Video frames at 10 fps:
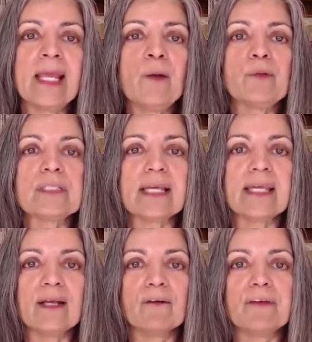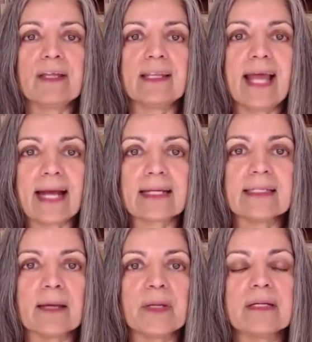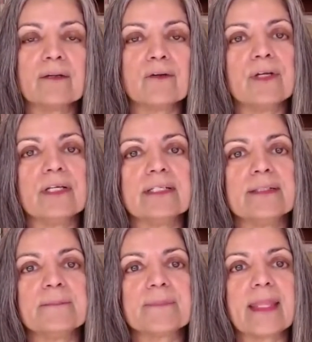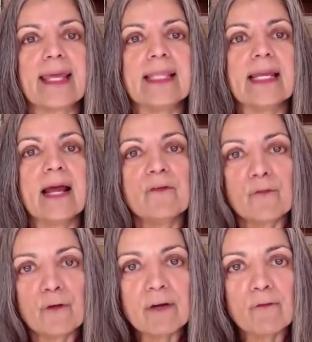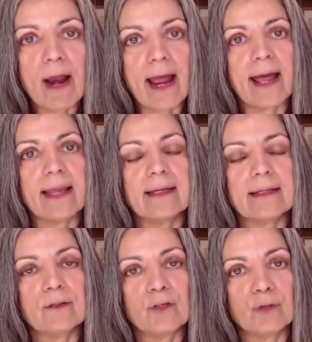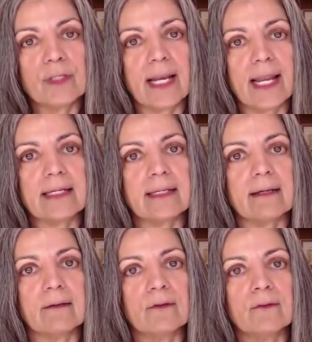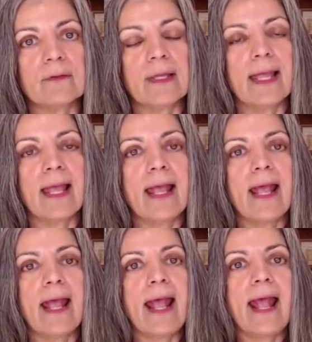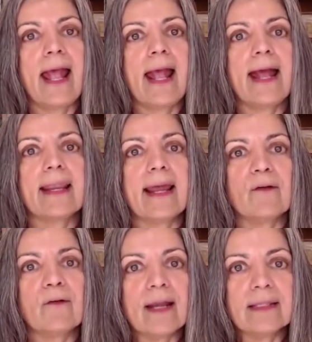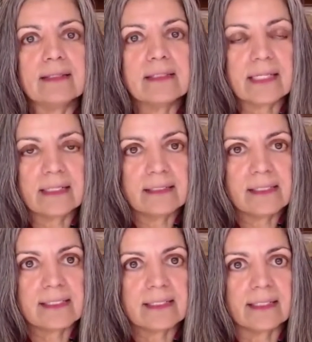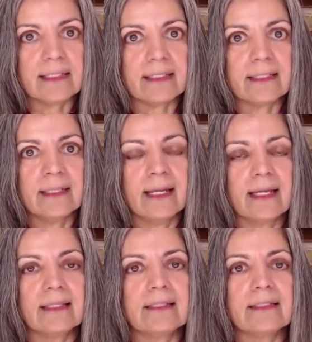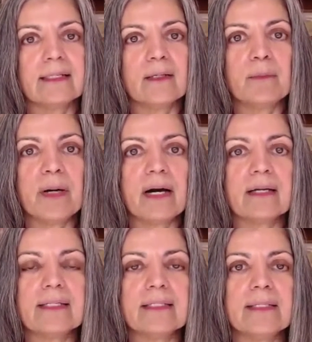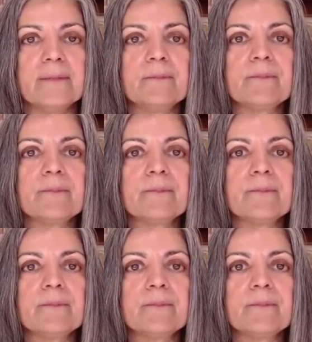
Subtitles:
was thinking of an academic career. And then I reread To the Lighthouse, and I read the dinner scene, the dinner party.